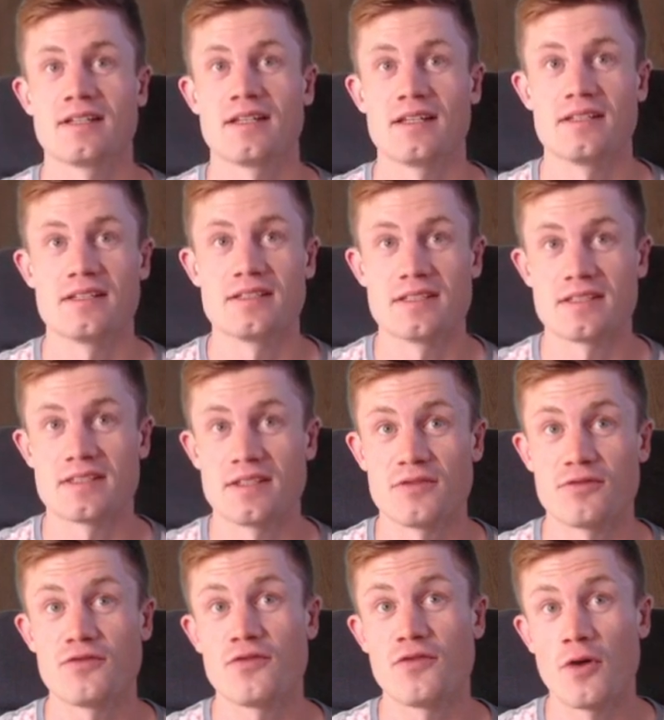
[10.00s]
this is the
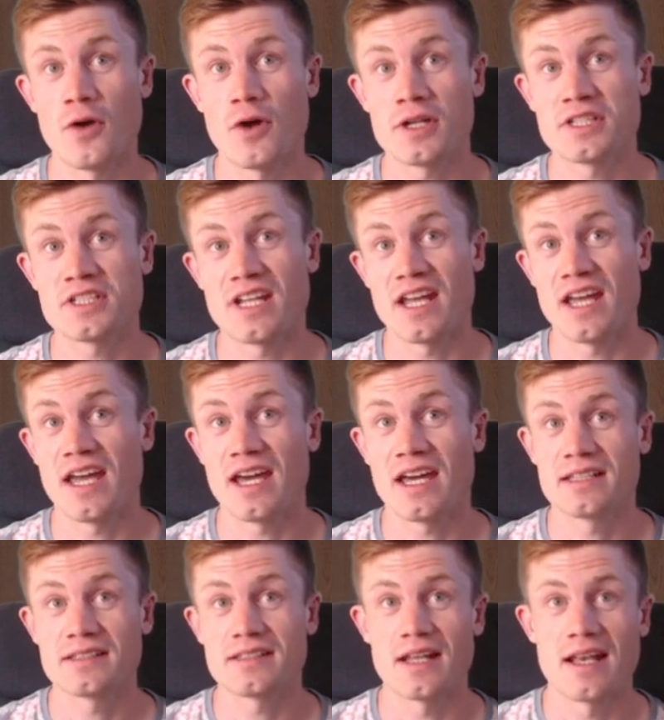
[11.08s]
third
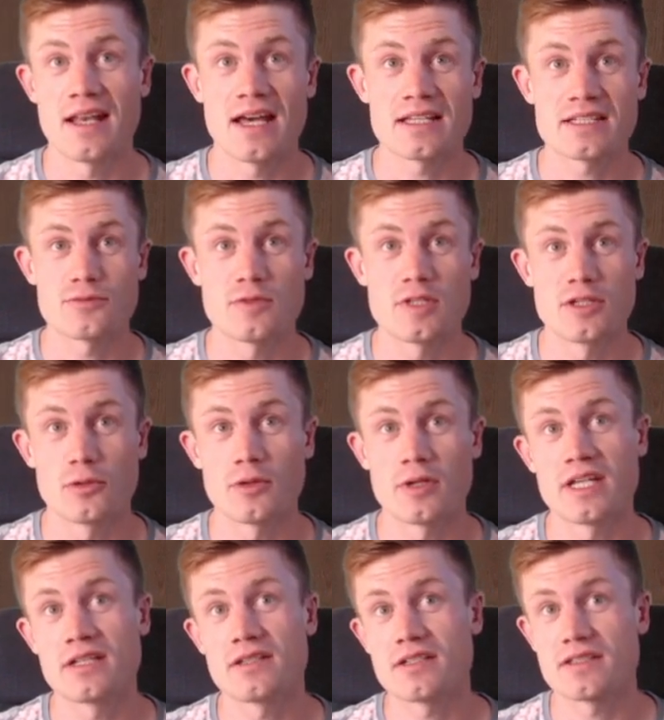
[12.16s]
and last video
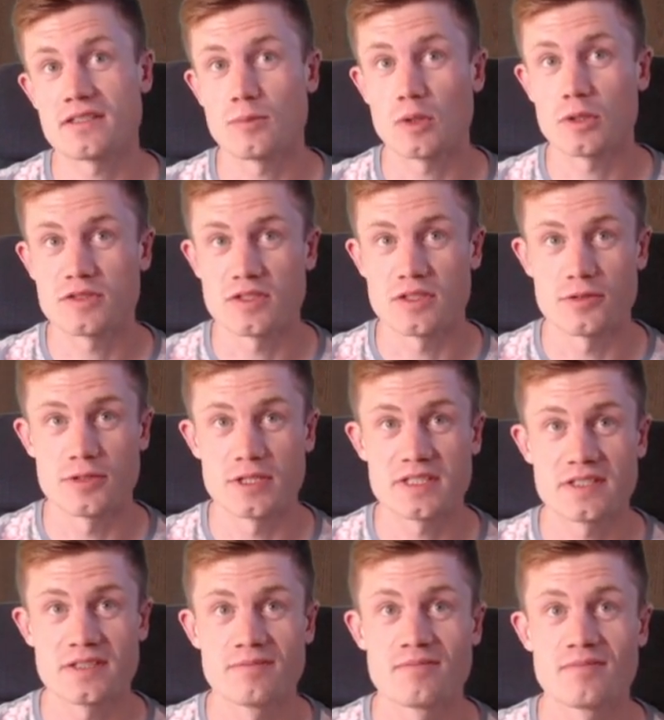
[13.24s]
in this small
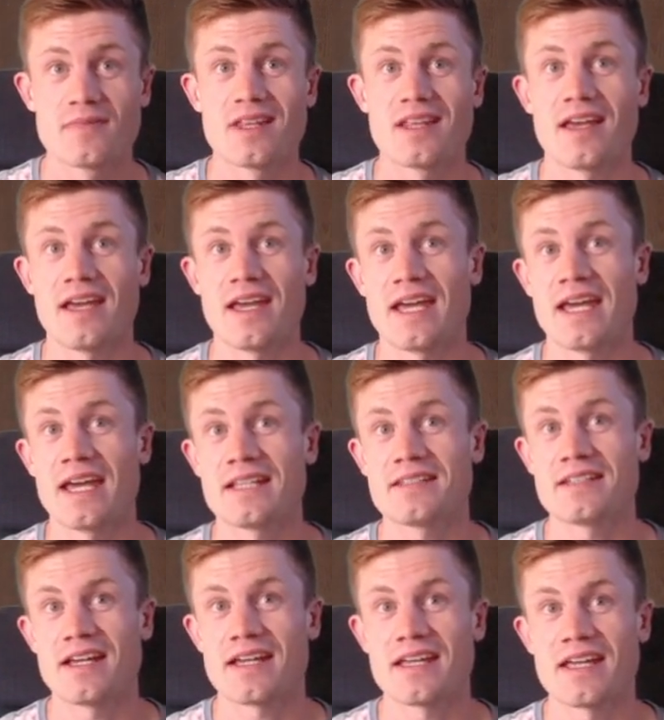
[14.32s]
series. And
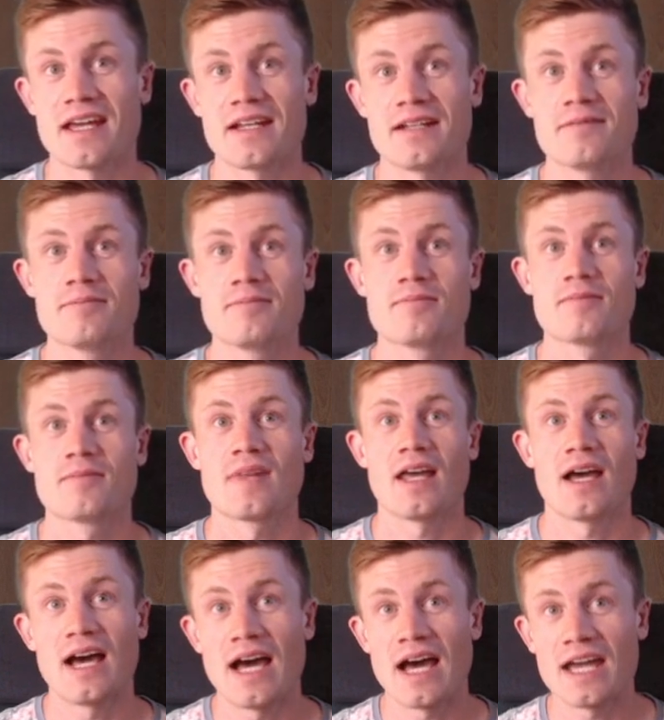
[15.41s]
again,
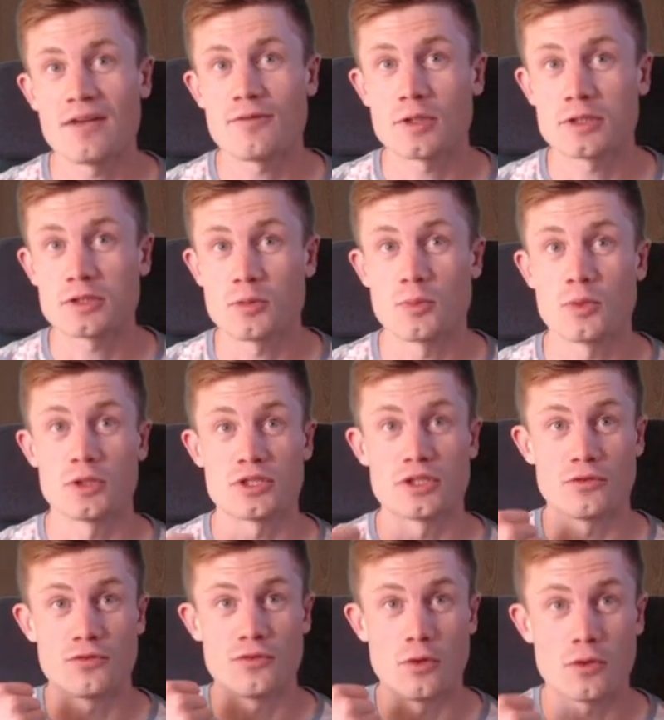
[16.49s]
I want to put your
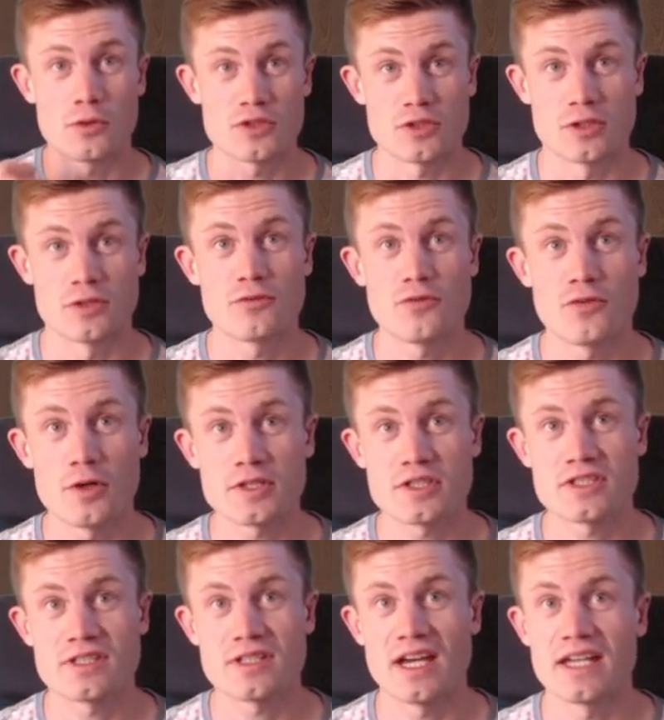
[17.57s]
focus on
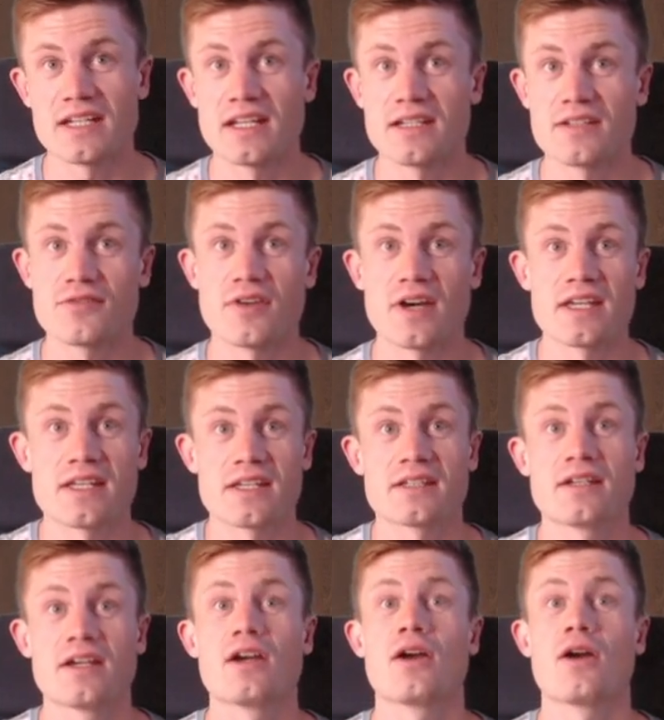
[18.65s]
first
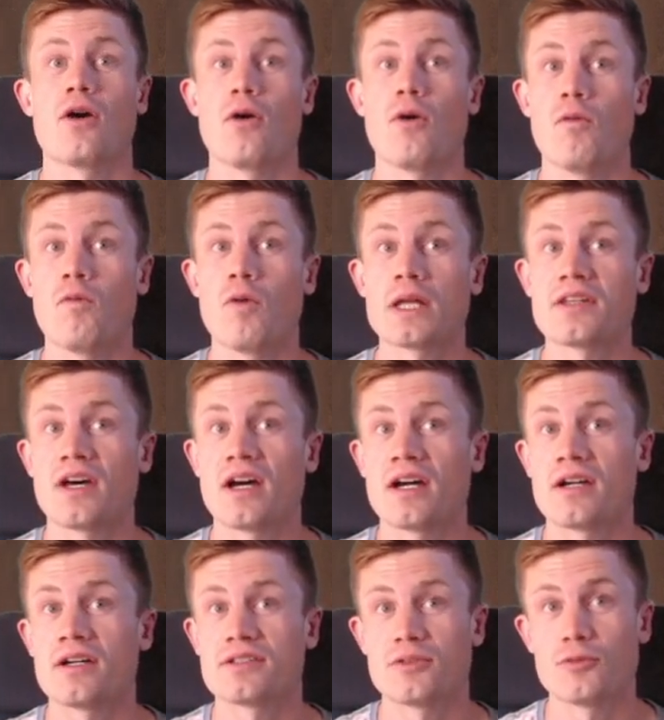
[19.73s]
identifying what
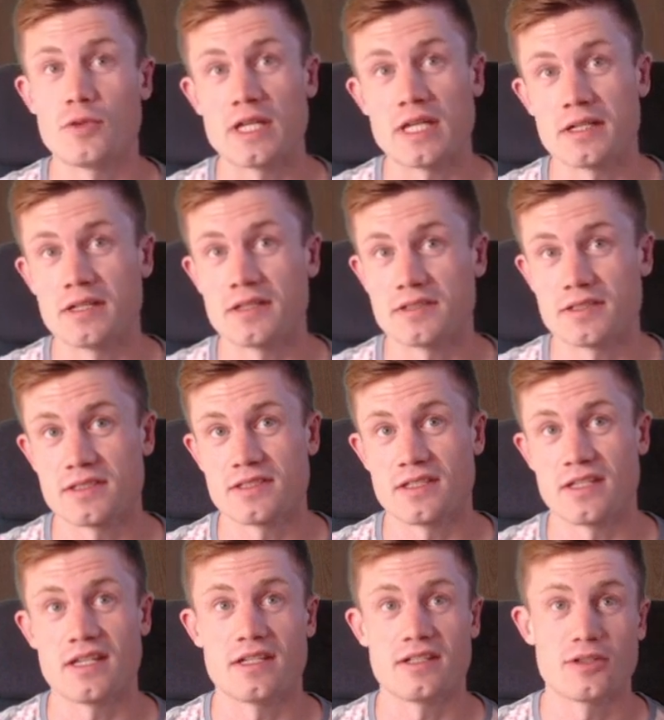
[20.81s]
are the weaknesses
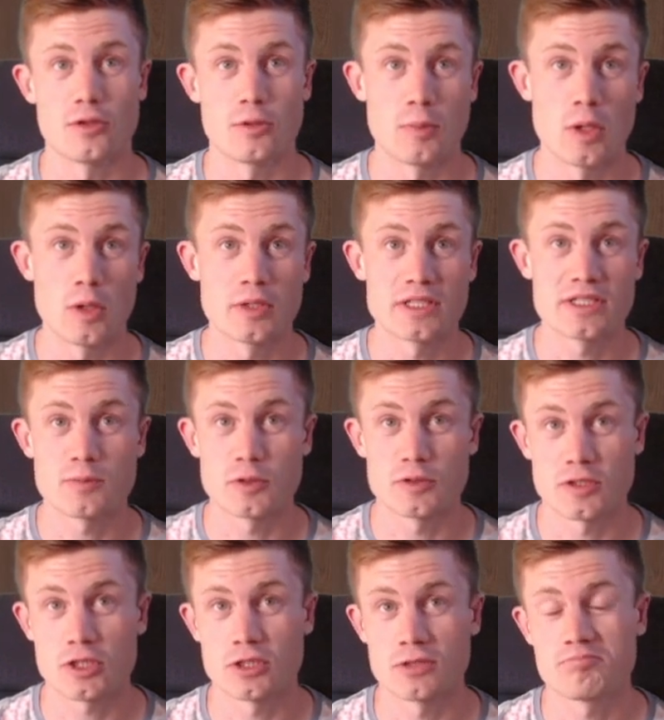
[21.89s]
in the opponent's
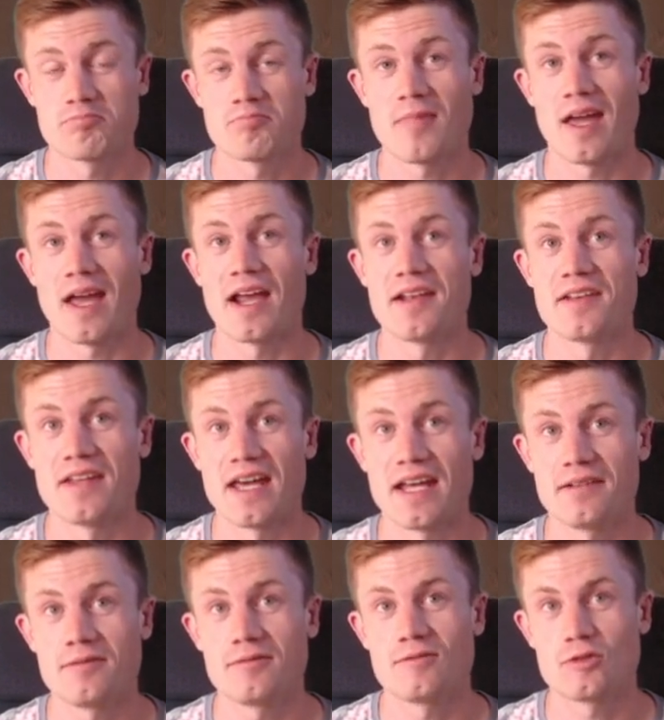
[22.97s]
position, and
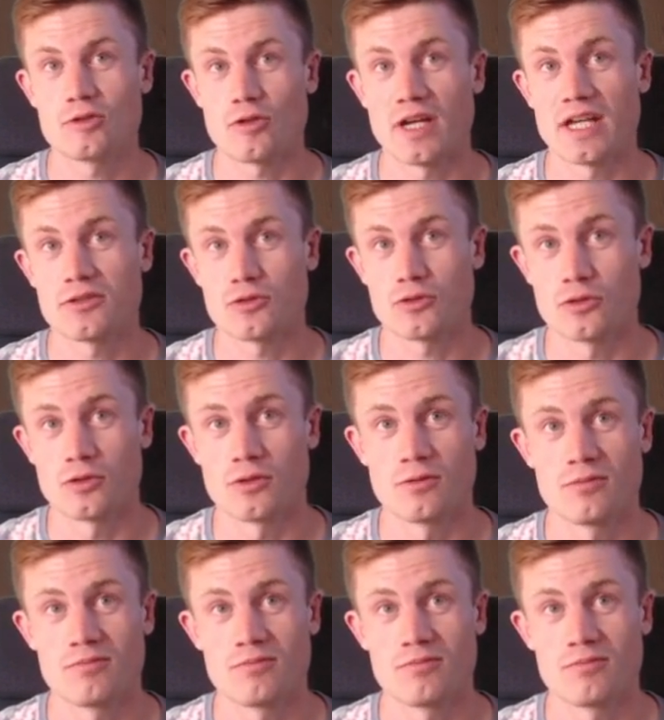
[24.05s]
then try to